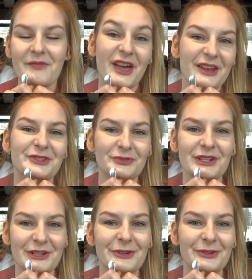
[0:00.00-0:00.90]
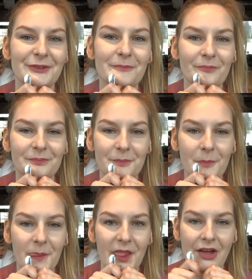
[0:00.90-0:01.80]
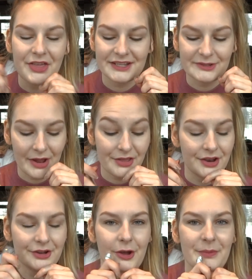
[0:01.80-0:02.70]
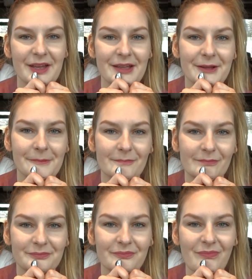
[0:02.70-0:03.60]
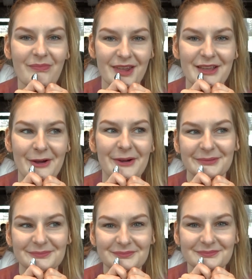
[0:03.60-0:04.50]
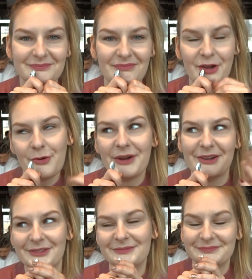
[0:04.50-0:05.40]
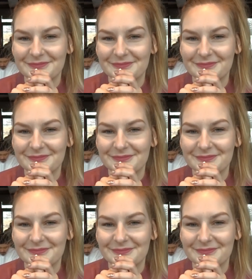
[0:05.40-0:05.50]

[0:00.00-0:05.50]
That is really good. I think it's better than a cupcake. Yeah. Oh well.